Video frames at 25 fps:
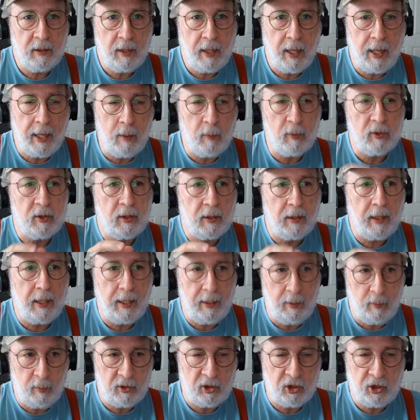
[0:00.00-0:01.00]
and he
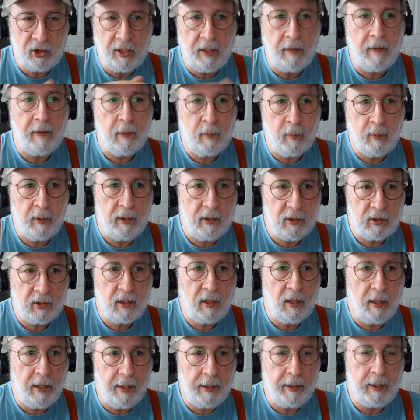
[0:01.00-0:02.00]
was sharing with his
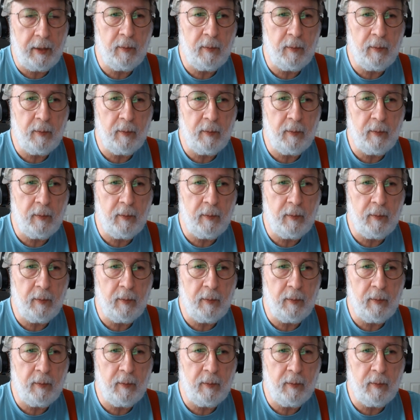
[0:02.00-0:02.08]
client.